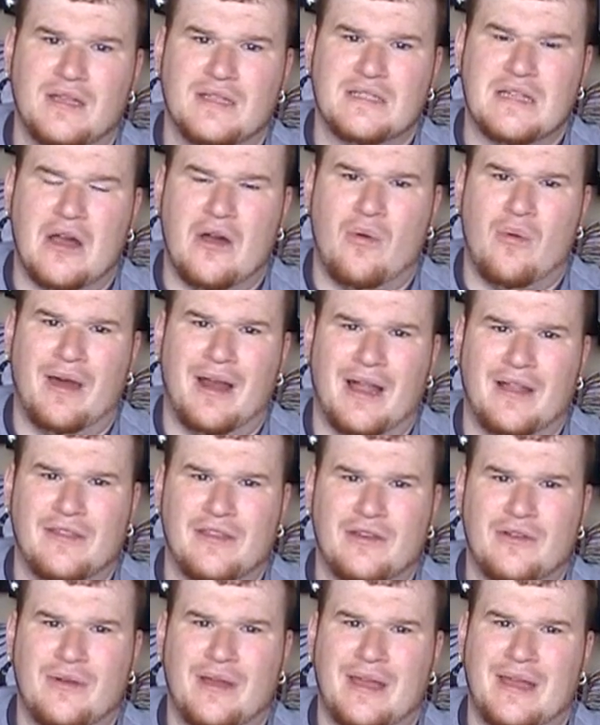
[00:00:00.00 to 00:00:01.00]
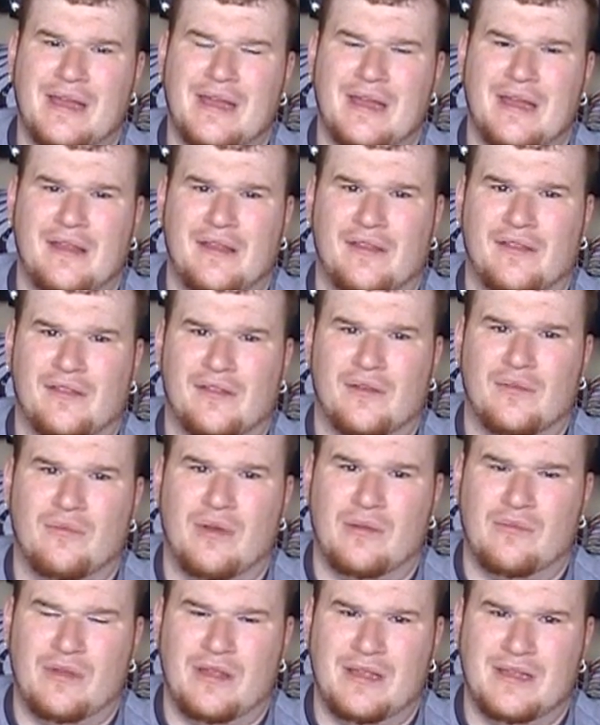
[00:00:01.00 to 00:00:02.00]
So what I'll do is,
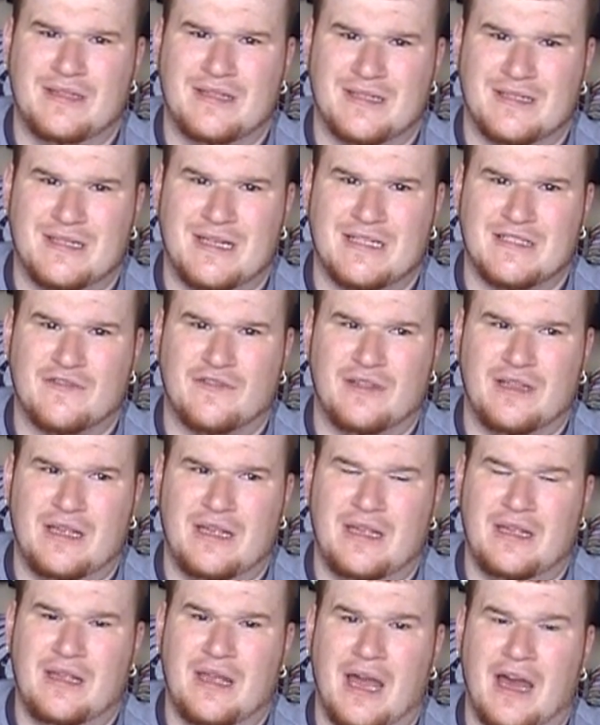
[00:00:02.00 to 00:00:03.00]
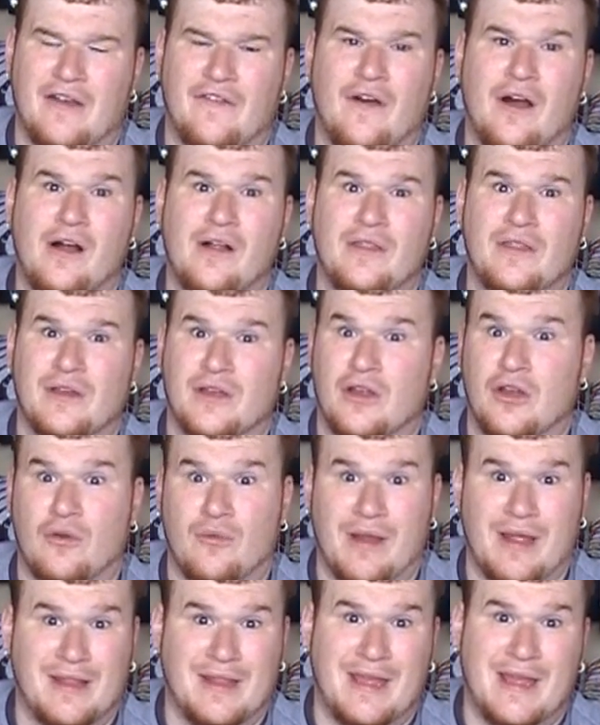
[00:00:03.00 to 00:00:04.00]
when we successfully, out of all the
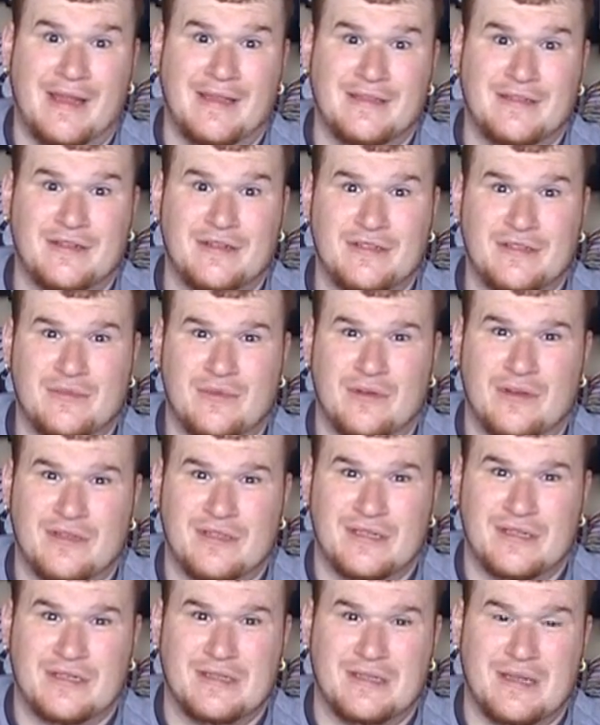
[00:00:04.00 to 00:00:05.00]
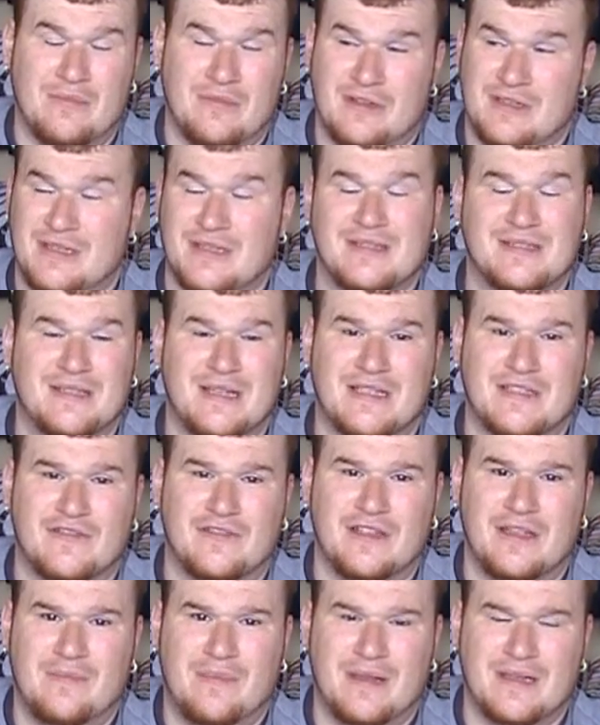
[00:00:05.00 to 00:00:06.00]
correct answers, I'm going to
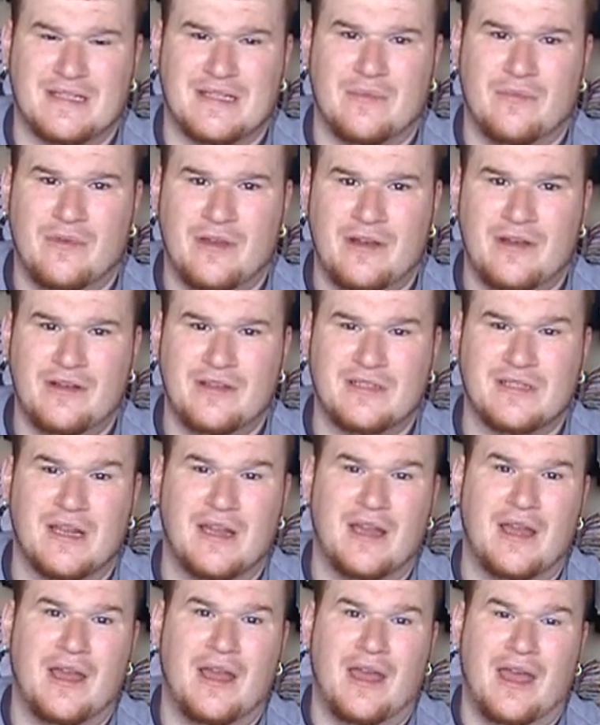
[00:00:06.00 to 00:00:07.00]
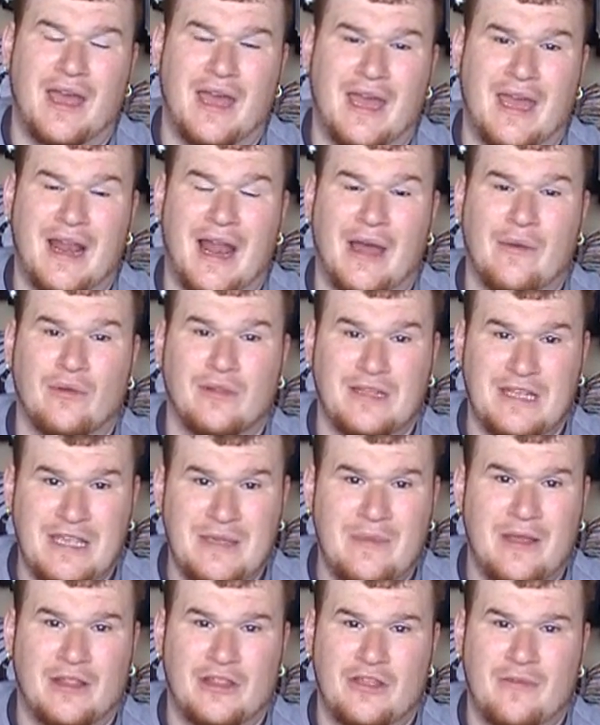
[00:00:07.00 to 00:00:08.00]
successfully pick some winners, and I will
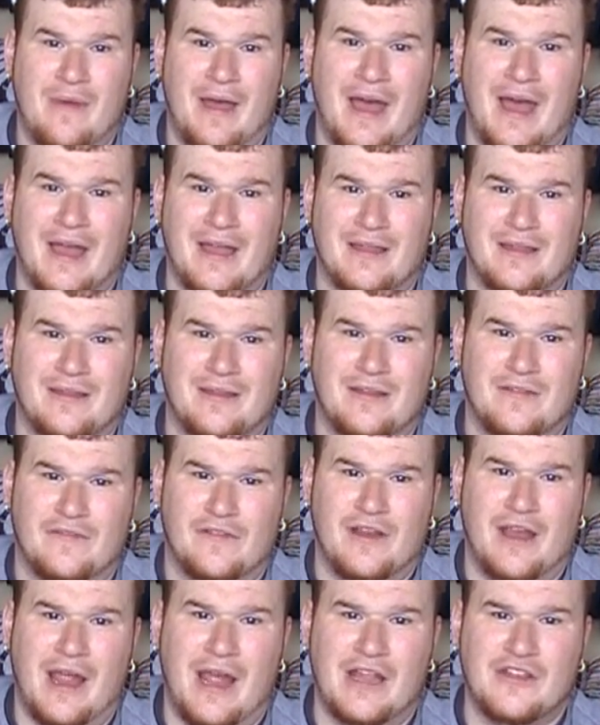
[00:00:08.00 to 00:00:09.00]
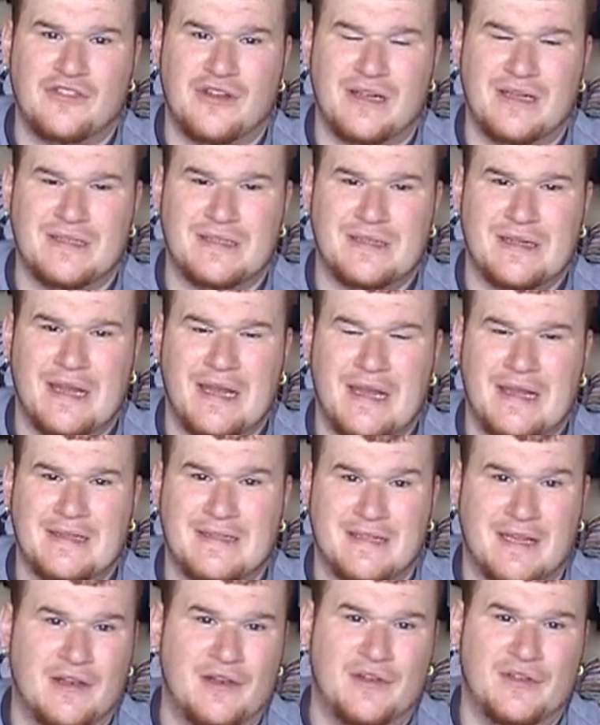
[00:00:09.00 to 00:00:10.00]
email you back for your address
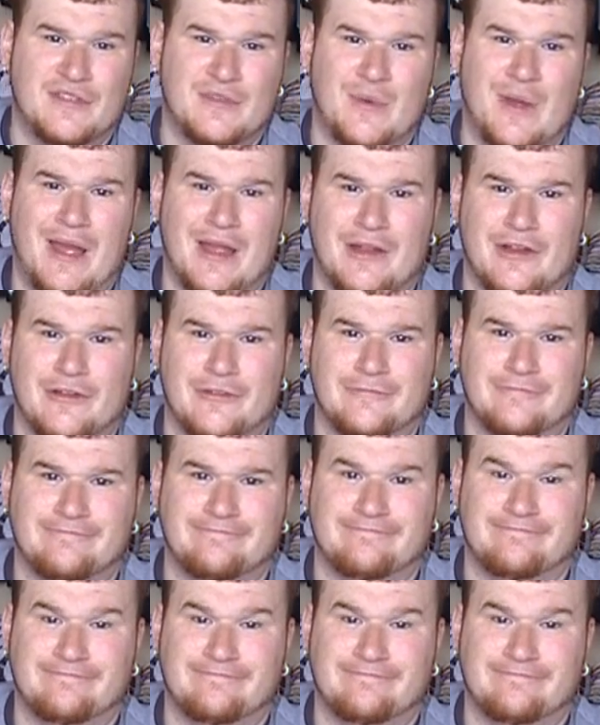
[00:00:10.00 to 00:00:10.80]
and send you the swagger.